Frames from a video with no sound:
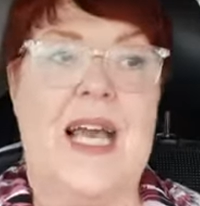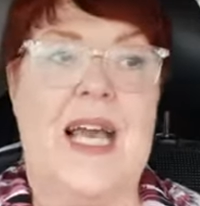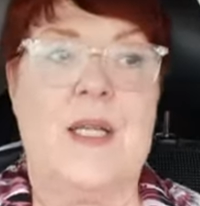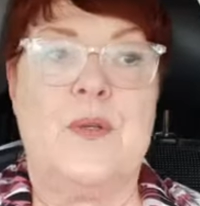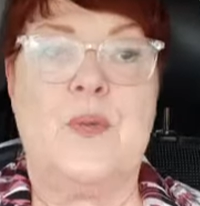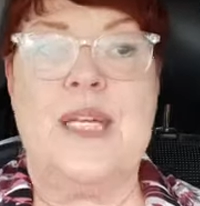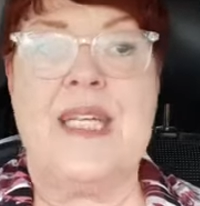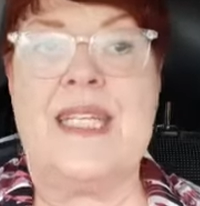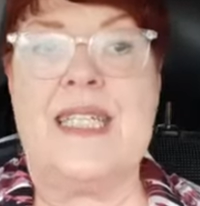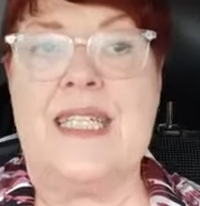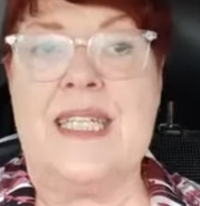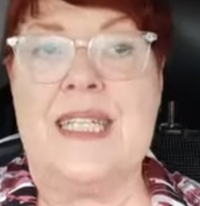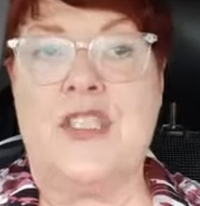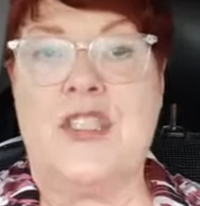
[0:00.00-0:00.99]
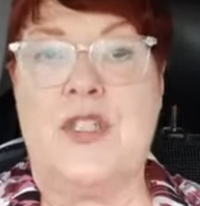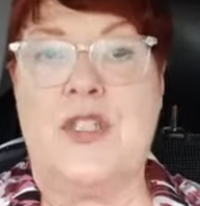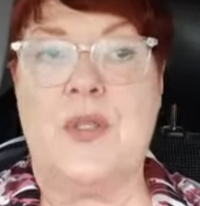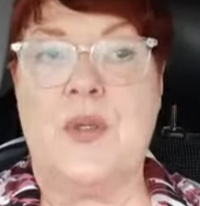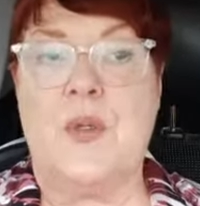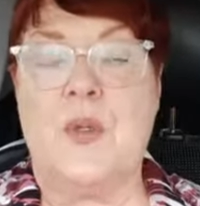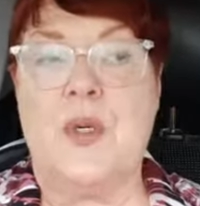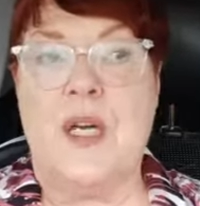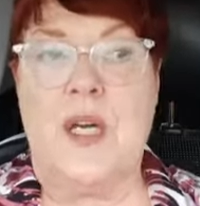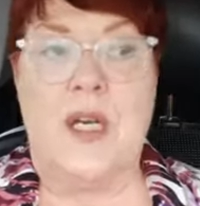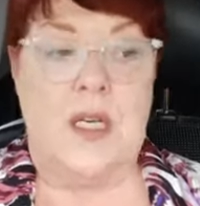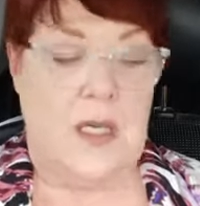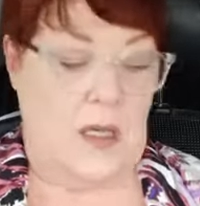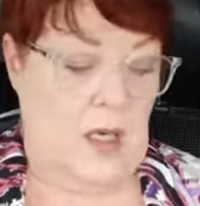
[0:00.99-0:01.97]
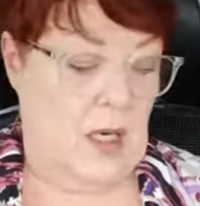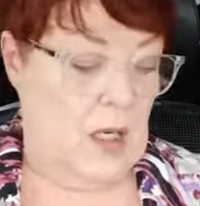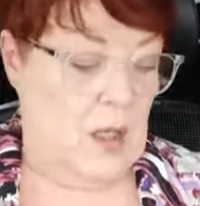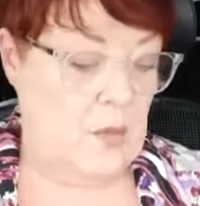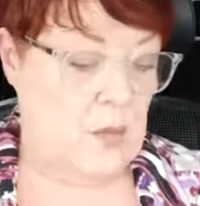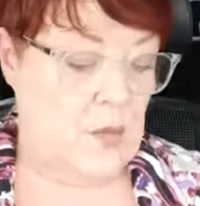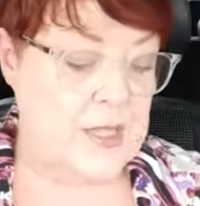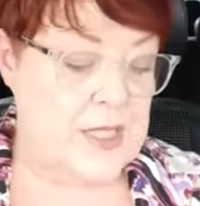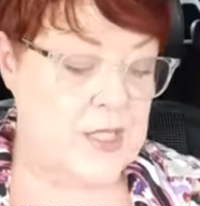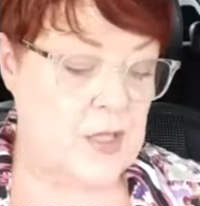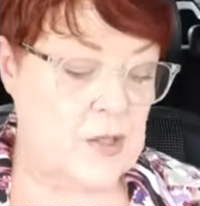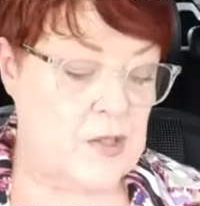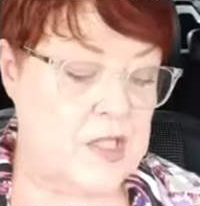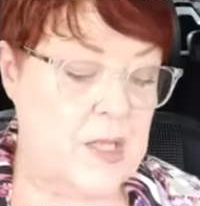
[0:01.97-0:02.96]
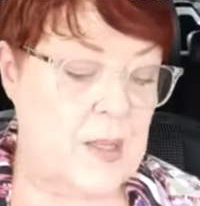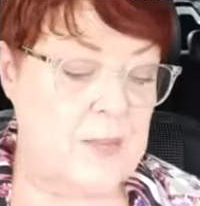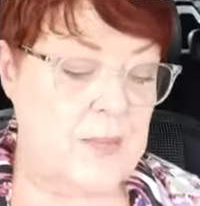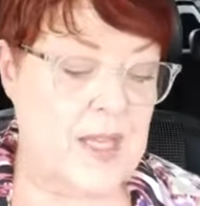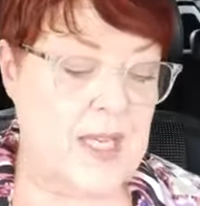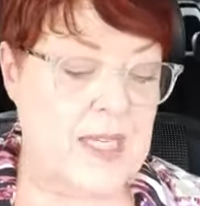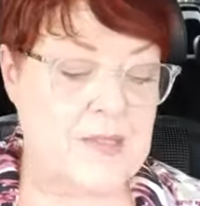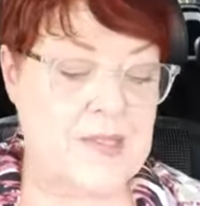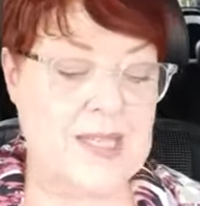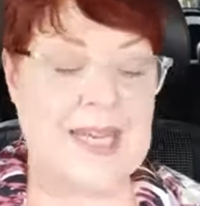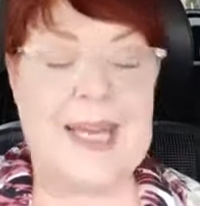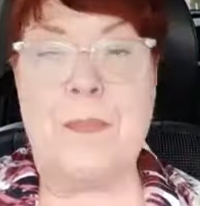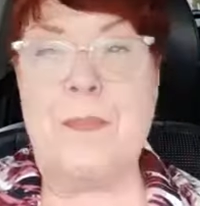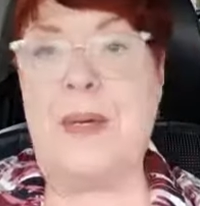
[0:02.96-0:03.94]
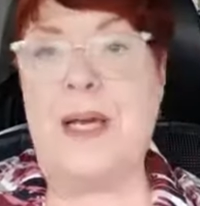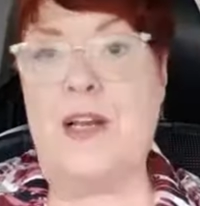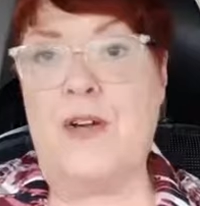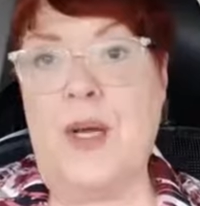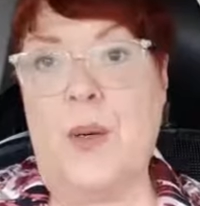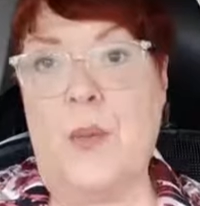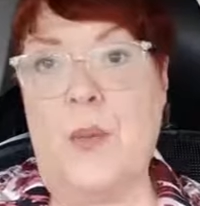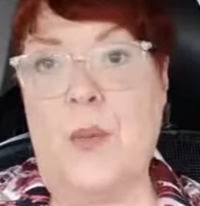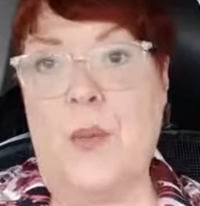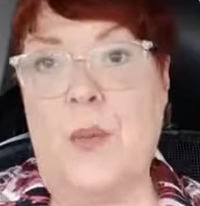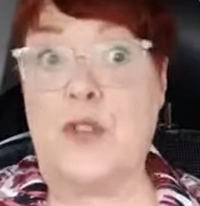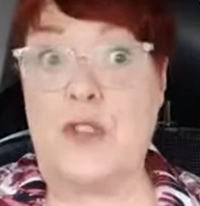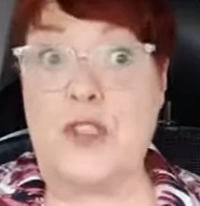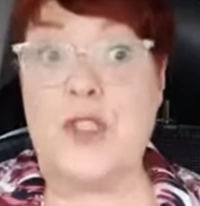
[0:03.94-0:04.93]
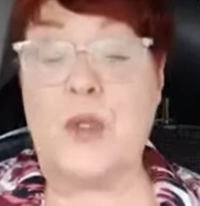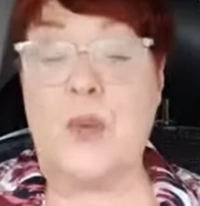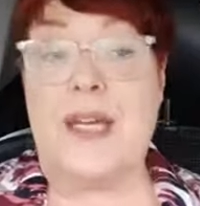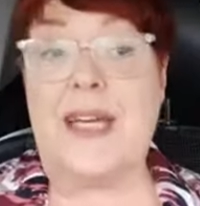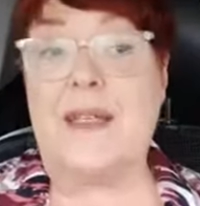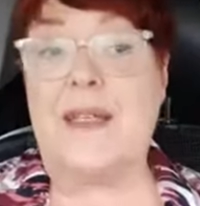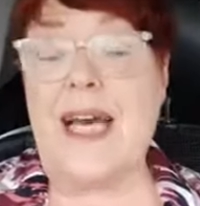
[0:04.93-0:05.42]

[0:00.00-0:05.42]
and we need to uh, research some things and get better at what we're doing.